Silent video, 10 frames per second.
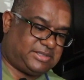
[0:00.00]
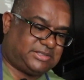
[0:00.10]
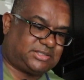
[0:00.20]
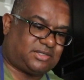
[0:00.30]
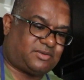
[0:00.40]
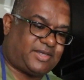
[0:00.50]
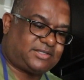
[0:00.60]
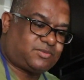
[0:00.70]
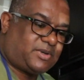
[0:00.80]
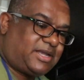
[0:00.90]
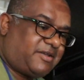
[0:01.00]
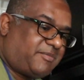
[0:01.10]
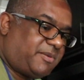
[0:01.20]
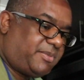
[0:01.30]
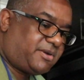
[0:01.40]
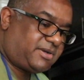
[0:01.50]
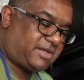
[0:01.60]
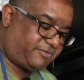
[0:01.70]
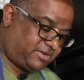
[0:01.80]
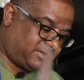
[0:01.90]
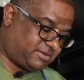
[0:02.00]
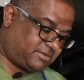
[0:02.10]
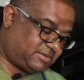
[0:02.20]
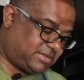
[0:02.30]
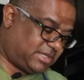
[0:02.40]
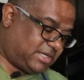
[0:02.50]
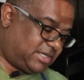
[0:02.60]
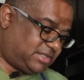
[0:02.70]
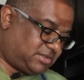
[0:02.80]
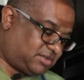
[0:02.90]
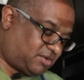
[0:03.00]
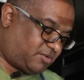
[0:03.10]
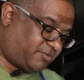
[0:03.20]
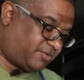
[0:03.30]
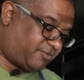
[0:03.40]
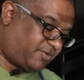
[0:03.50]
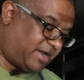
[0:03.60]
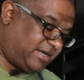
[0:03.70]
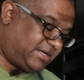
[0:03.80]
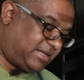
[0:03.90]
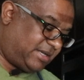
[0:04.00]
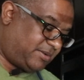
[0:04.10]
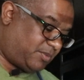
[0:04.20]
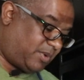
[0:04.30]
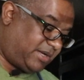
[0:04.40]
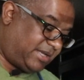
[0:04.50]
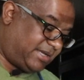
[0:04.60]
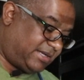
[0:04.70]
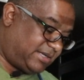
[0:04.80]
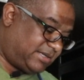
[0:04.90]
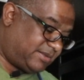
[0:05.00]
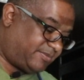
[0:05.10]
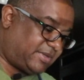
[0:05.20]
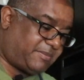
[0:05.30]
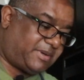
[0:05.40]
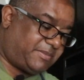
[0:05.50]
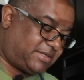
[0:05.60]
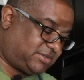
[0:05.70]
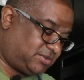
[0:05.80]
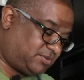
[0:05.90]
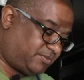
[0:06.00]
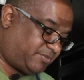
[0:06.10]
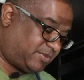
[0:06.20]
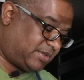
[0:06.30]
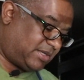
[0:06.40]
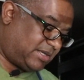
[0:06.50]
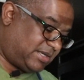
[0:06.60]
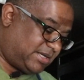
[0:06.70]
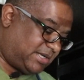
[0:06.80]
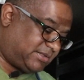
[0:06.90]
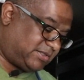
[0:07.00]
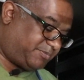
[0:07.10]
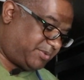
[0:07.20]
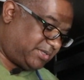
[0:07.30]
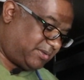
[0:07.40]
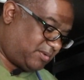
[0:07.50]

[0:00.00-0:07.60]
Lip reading: So that's why I have my butter knife here. So for frying one egg, I might make 2. I'll just put